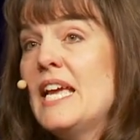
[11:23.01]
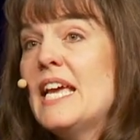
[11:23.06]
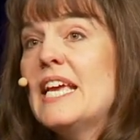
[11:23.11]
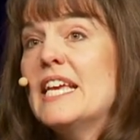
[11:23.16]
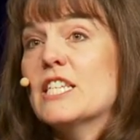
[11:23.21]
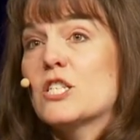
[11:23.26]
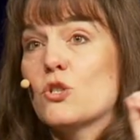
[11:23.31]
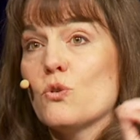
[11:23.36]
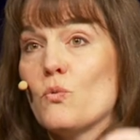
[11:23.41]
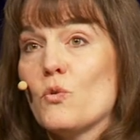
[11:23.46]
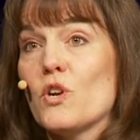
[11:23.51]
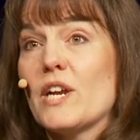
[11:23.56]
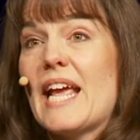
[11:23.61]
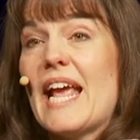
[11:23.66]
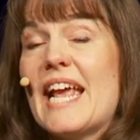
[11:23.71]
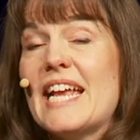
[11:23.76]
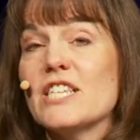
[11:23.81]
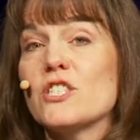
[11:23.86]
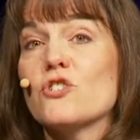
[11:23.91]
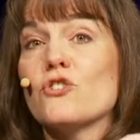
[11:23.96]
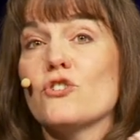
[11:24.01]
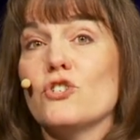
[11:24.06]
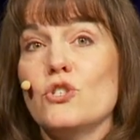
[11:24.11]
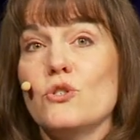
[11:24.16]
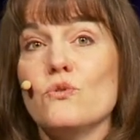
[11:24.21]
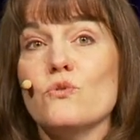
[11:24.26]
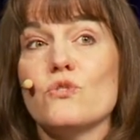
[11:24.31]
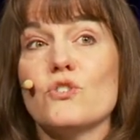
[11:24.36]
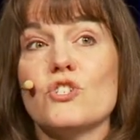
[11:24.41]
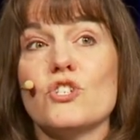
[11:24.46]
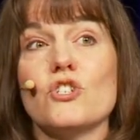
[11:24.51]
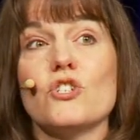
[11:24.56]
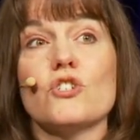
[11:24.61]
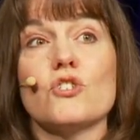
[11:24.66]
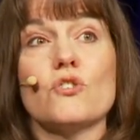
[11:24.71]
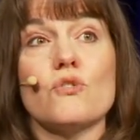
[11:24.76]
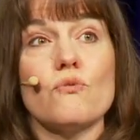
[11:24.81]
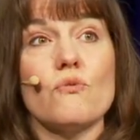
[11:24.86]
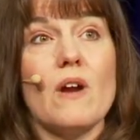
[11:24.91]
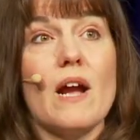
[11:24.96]
is the word Ezer used to
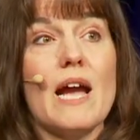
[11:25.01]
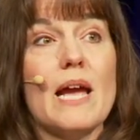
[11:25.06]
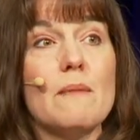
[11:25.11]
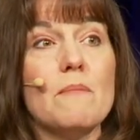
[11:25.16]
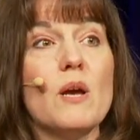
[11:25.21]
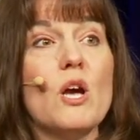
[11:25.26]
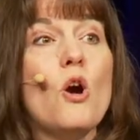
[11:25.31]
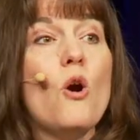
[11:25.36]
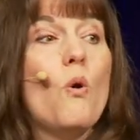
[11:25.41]
describe